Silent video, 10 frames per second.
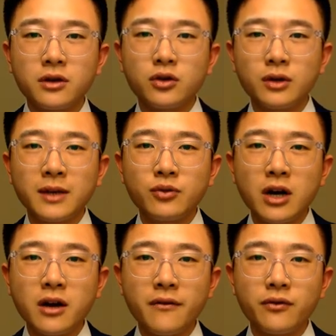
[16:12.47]

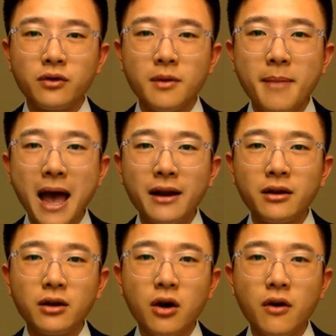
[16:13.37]
the
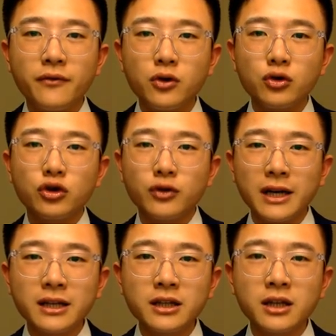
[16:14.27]
pattern of two
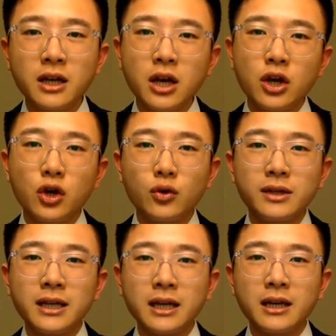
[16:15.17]
strings
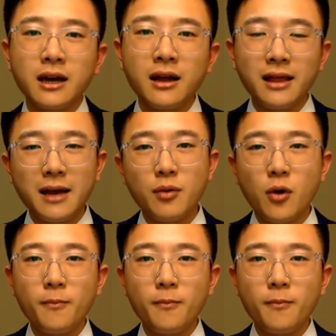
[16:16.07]
using a label.